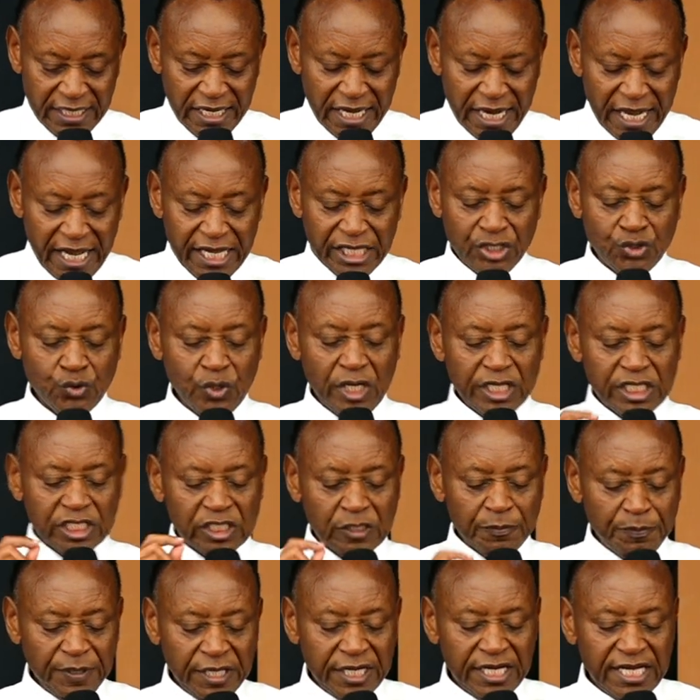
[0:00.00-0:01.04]
And to
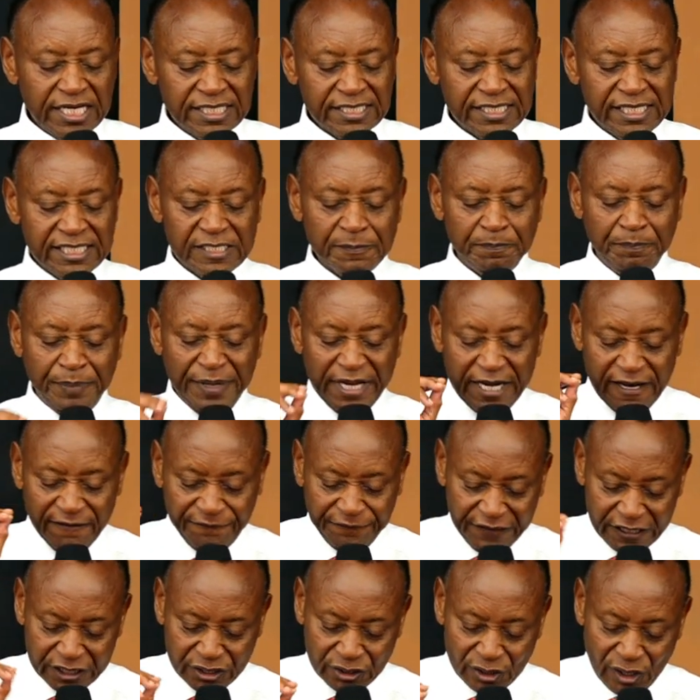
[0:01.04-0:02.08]
experience these
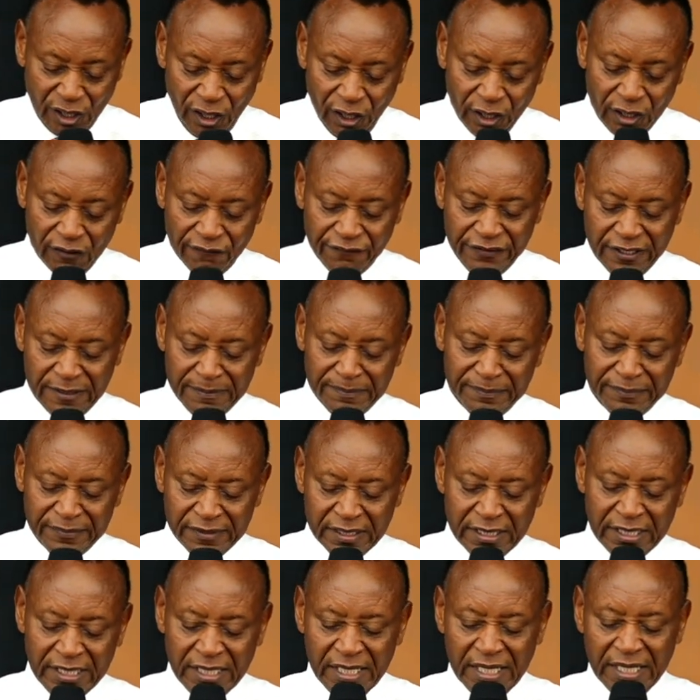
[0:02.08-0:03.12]
benefits, all of them,
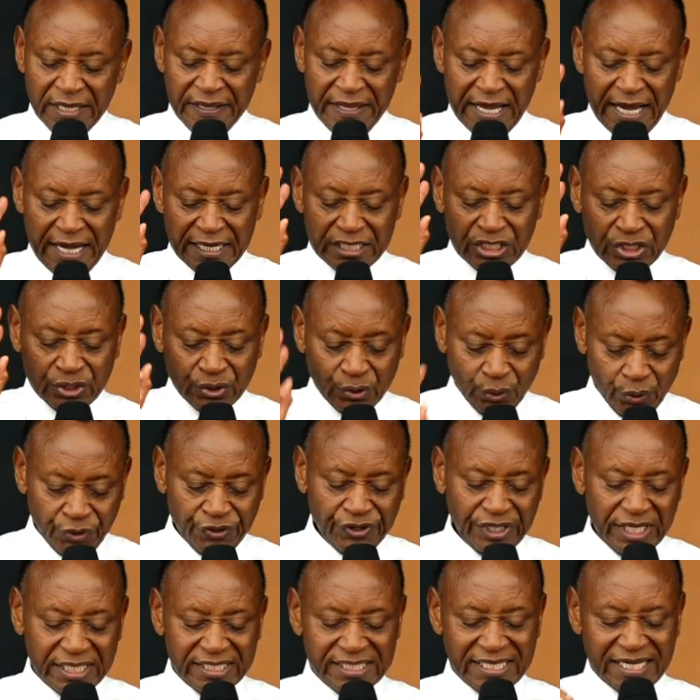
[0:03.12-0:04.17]
there are two
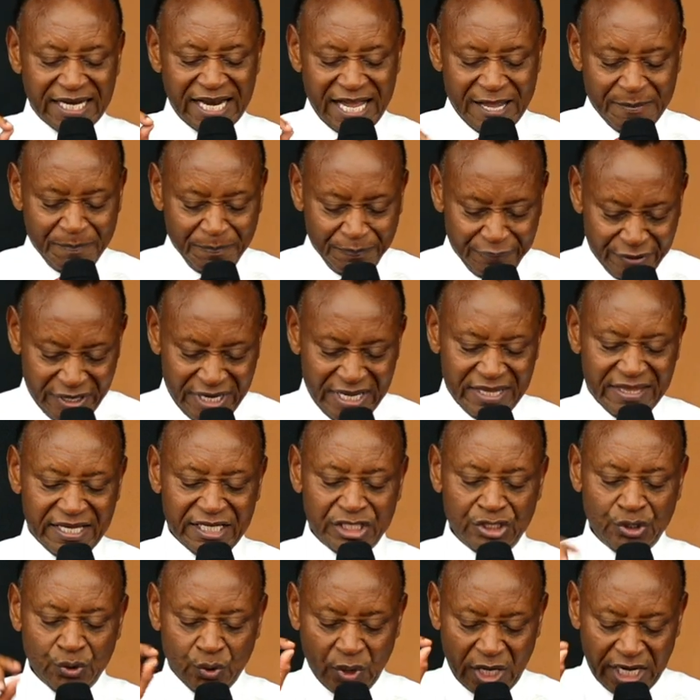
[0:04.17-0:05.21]
things that I pray
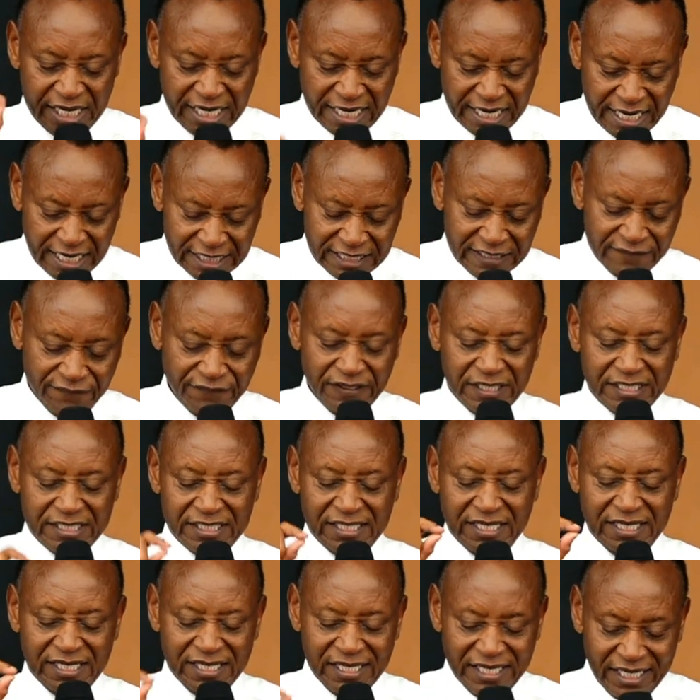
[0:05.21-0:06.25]
that you can cultivate
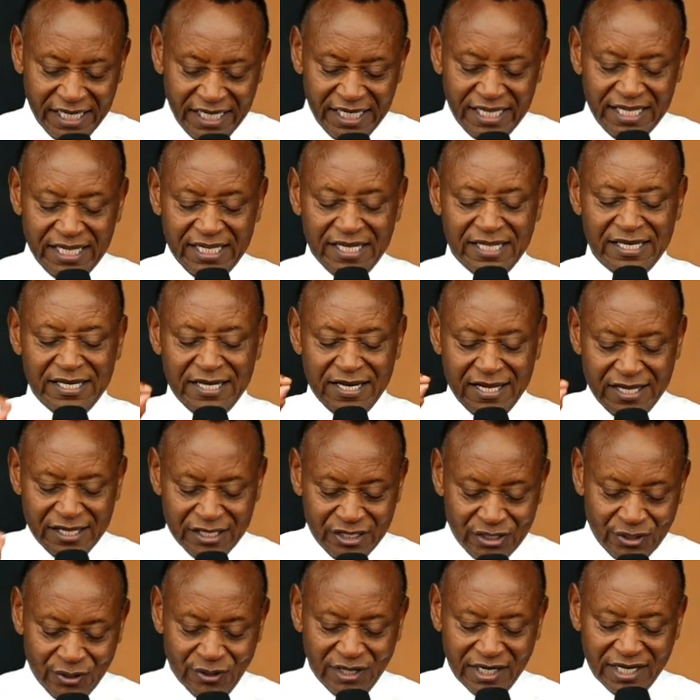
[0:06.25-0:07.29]
in
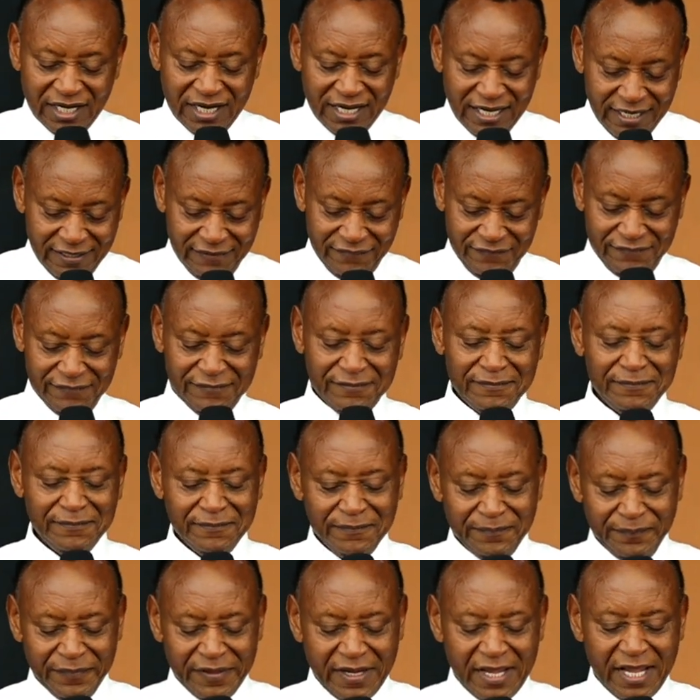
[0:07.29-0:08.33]
your life.
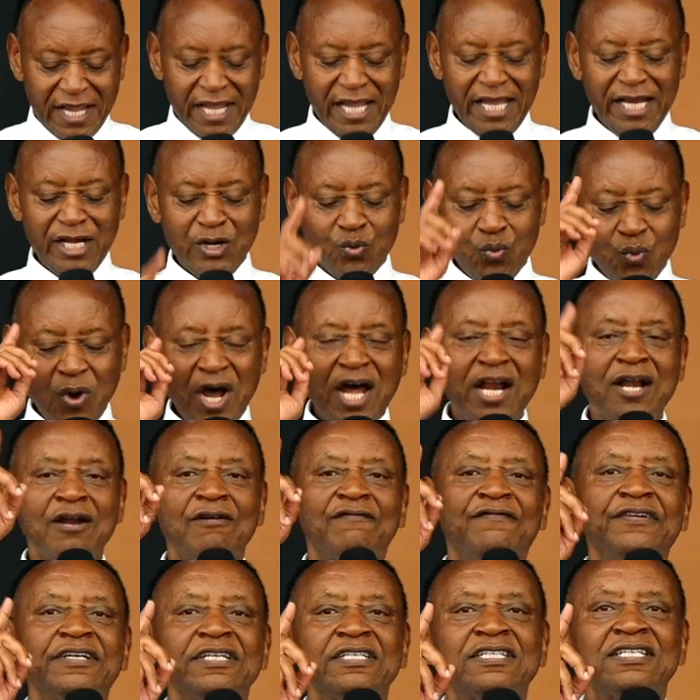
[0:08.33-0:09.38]
And one
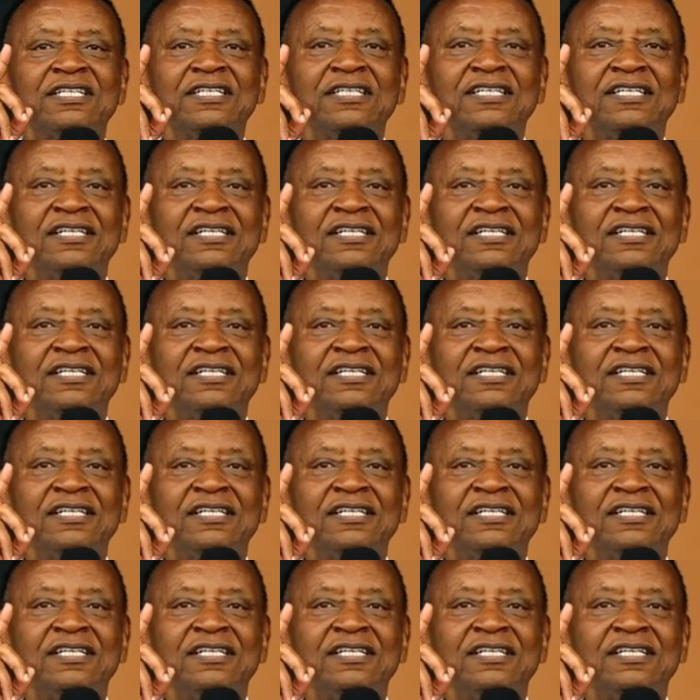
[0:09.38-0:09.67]
of it,